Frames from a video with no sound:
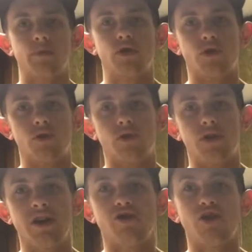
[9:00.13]
So
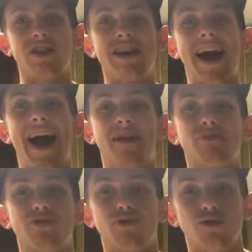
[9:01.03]
these are the
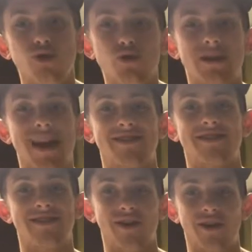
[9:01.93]
absolute
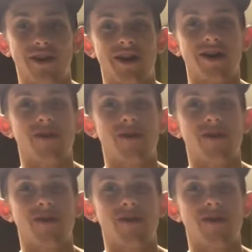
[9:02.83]
necessary